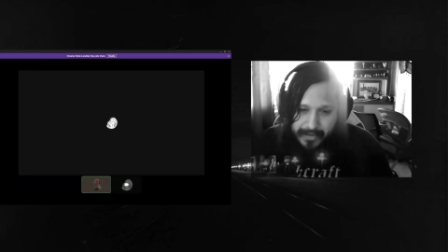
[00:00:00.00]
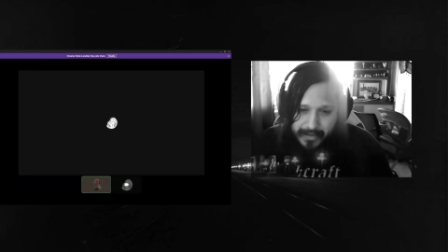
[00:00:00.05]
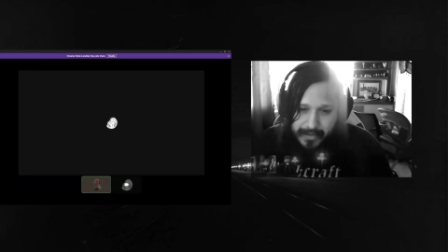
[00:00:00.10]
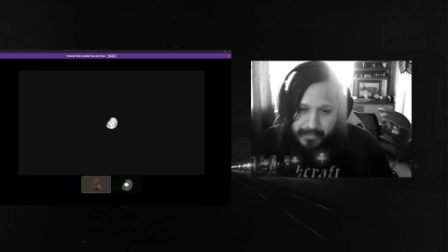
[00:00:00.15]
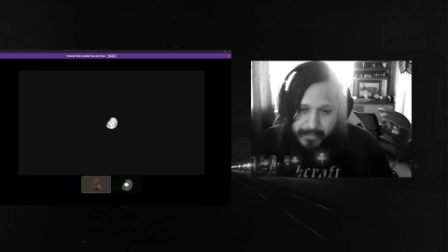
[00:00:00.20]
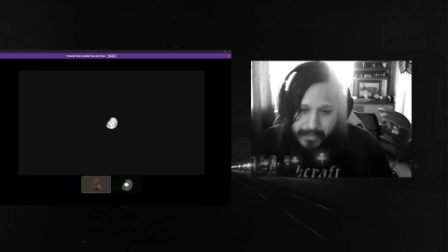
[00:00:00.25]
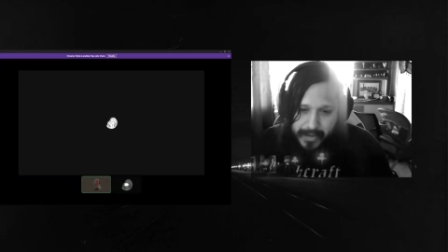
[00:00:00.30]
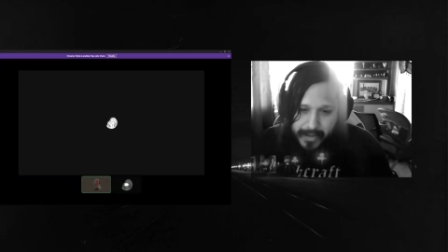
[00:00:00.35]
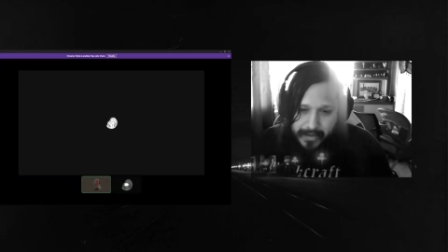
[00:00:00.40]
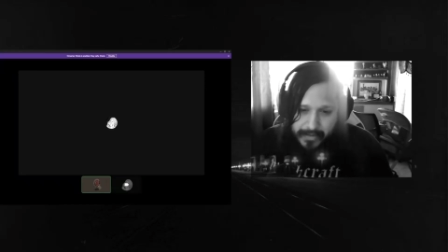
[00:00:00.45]

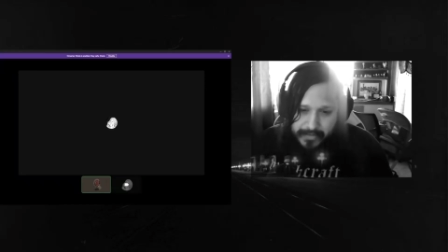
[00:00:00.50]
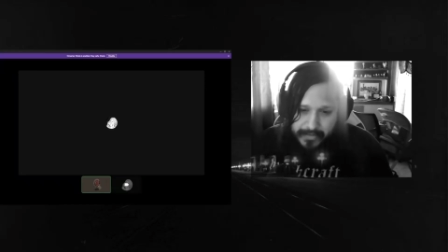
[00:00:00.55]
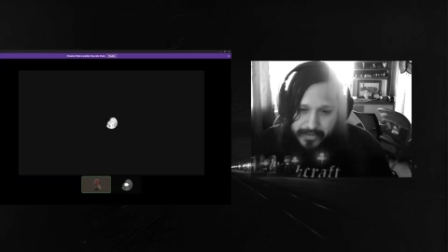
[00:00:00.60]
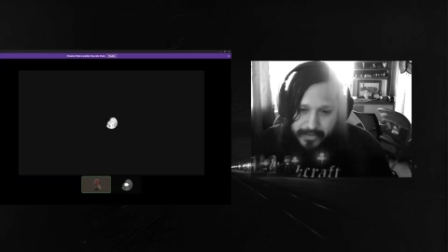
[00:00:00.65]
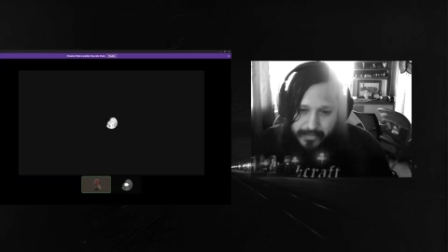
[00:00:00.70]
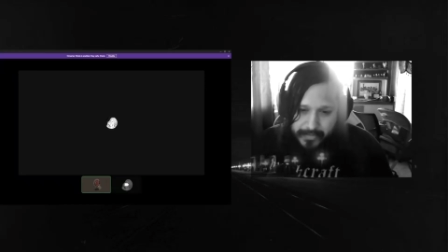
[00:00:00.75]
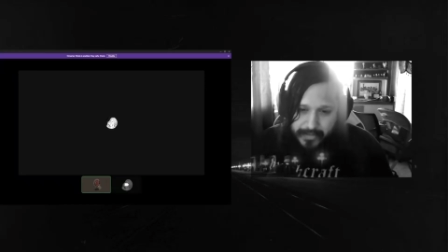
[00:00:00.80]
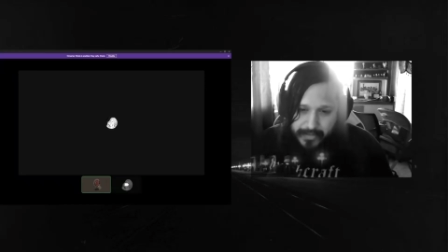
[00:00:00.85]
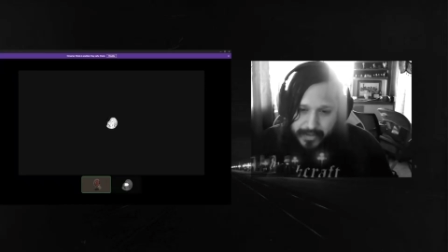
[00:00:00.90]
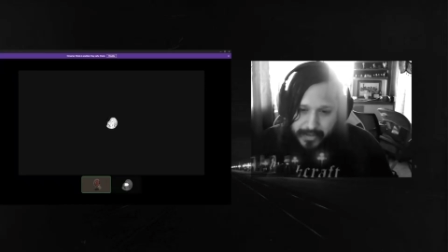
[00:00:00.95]

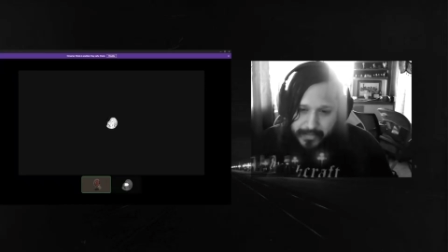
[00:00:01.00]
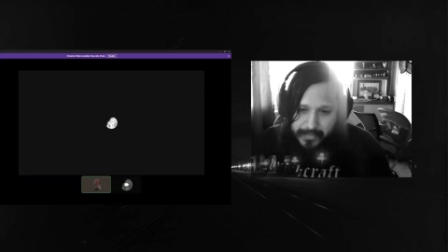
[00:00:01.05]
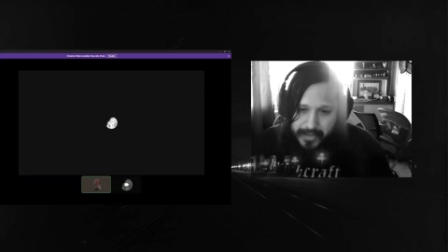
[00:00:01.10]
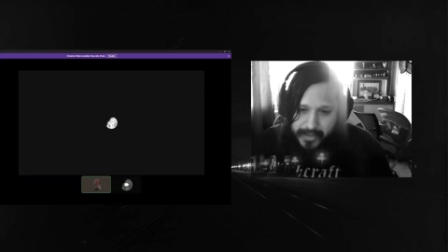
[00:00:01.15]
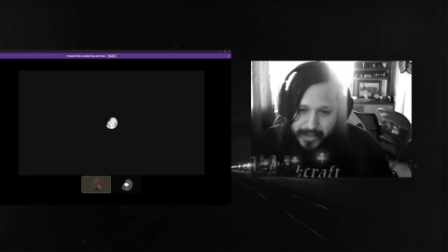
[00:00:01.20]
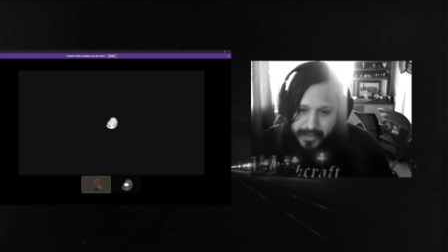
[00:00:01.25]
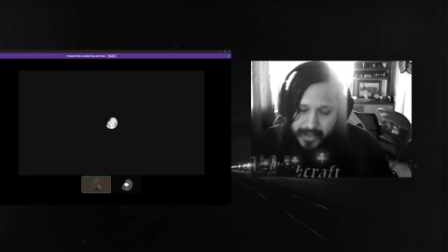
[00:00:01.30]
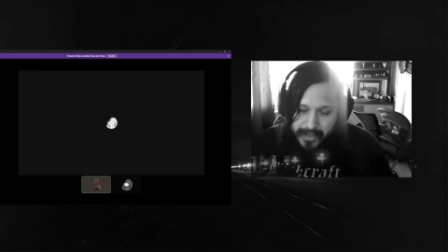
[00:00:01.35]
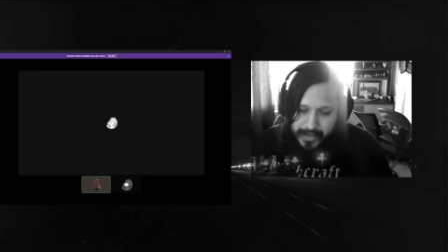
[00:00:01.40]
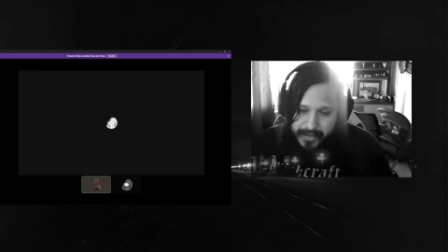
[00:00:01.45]
impenetrable
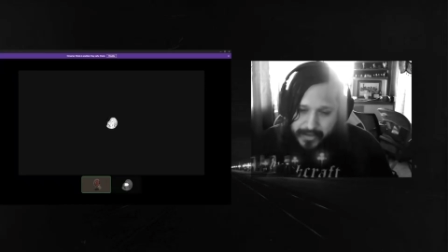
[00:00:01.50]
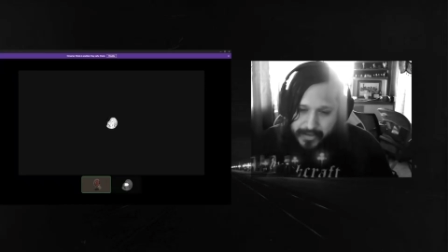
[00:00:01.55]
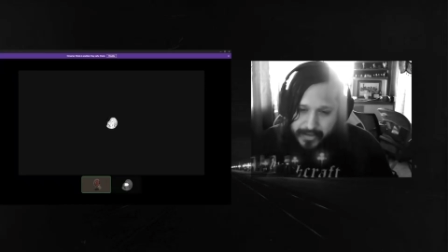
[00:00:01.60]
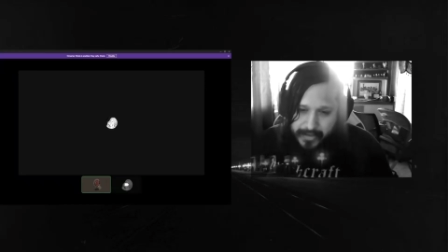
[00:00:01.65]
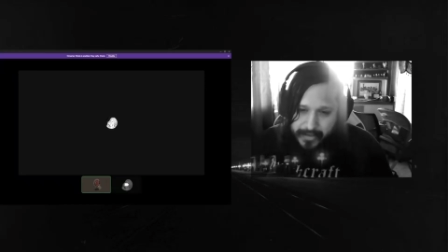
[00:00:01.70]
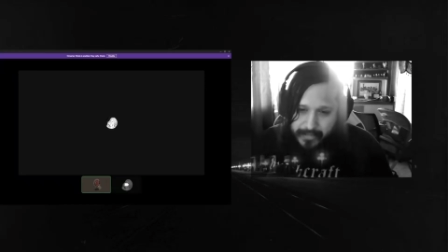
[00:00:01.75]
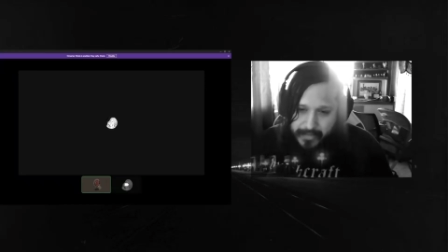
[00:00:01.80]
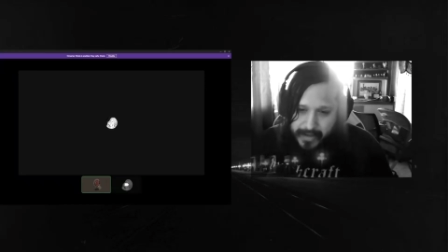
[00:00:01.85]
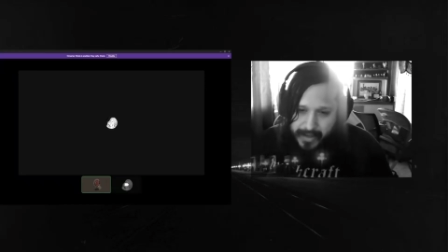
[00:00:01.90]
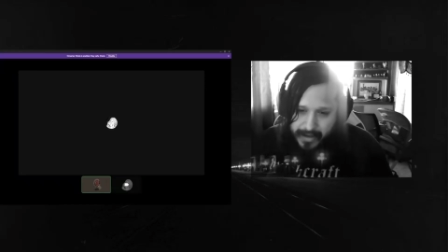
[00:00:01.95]

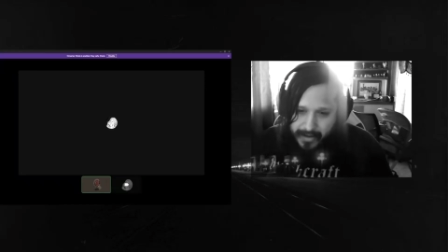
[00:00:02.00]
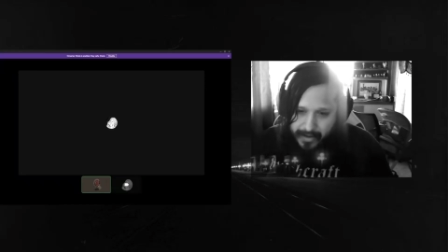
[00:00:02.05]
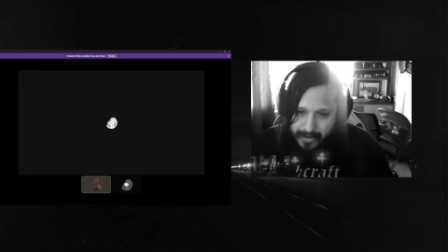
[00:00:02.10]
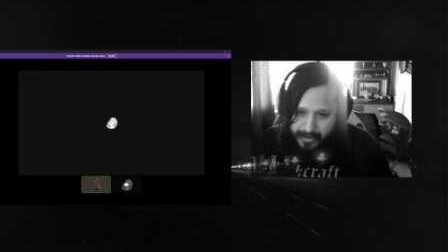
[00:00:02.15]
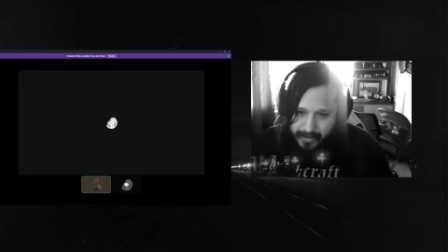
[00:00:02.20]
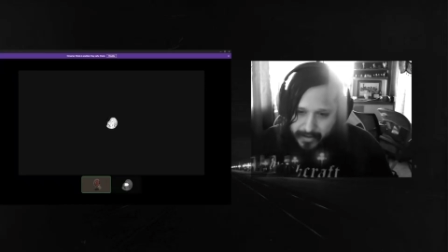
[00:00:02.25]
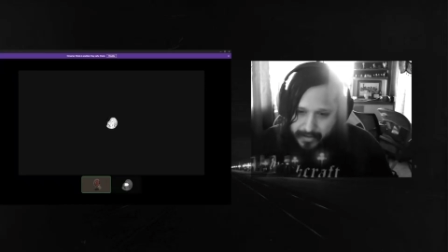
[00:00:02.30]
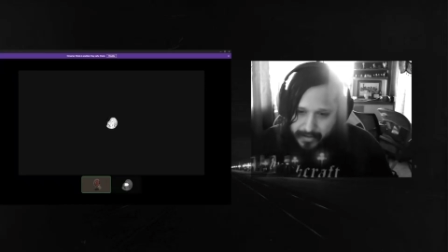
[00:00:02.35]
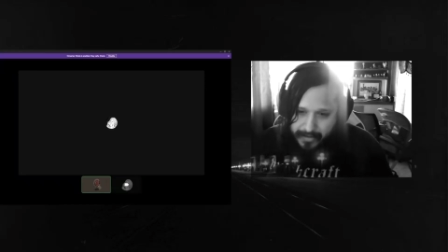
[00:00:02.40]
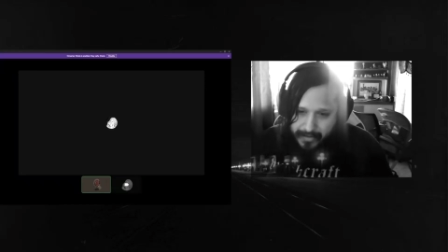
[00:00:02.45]
communication
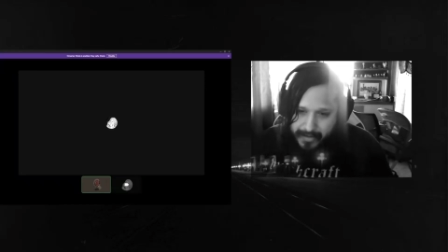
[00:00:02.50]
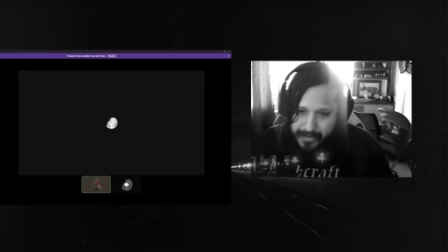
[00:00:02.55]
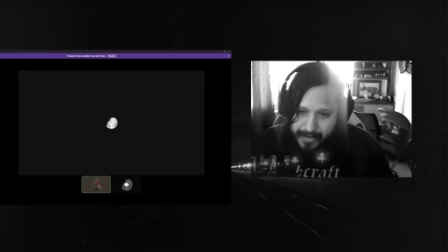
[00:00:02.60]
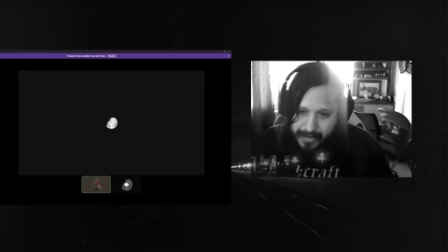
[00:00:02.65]
barrier